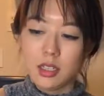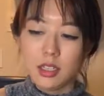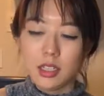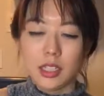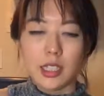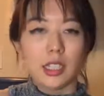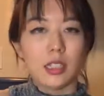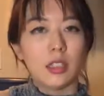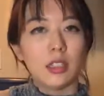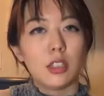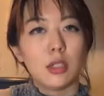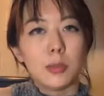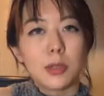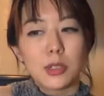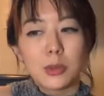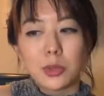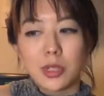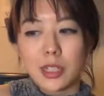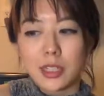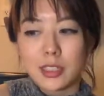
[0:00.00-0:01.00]
Get a little bit
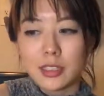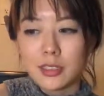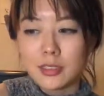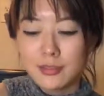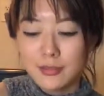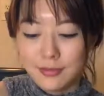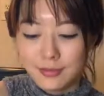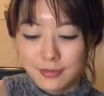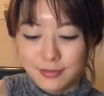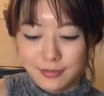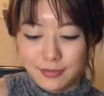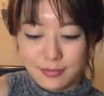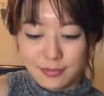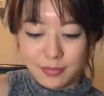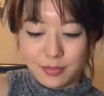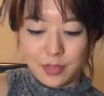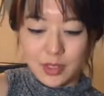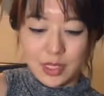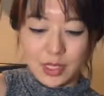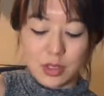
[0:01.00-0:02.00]
of water
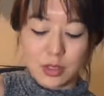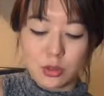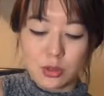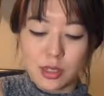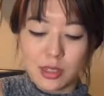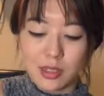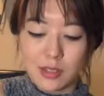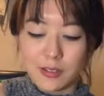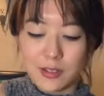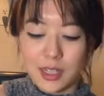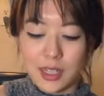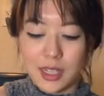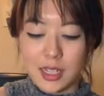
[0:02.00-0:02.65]
and sort of